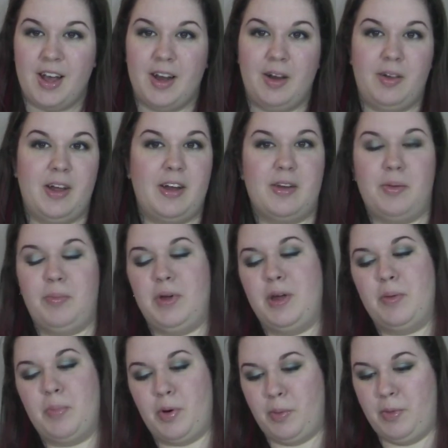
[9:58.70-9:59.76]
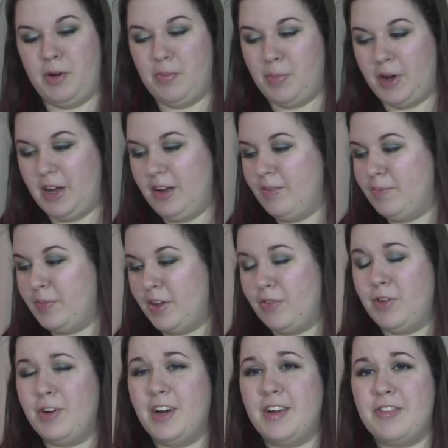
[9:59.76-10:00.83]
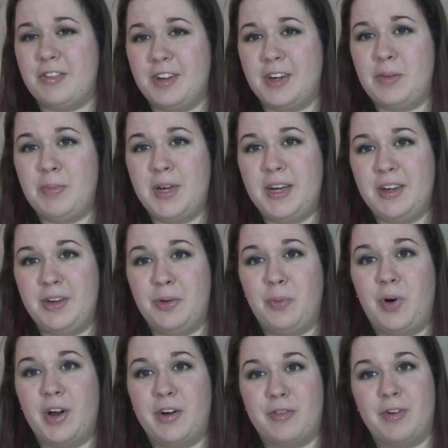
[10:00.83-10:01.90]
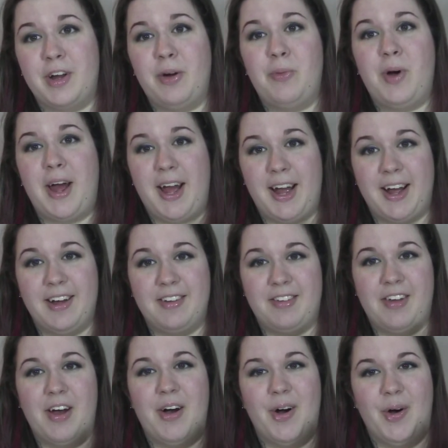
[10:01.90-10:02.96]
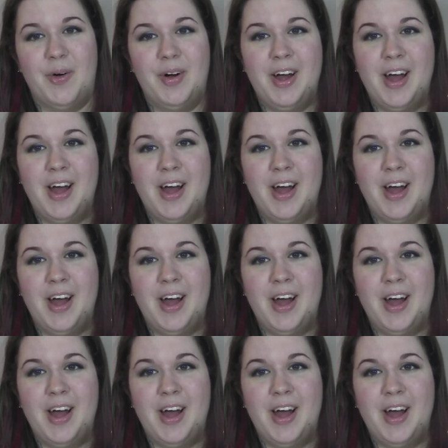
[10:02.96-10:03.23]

It'll end up being permanent, but if you guys are like me, you want it right away, so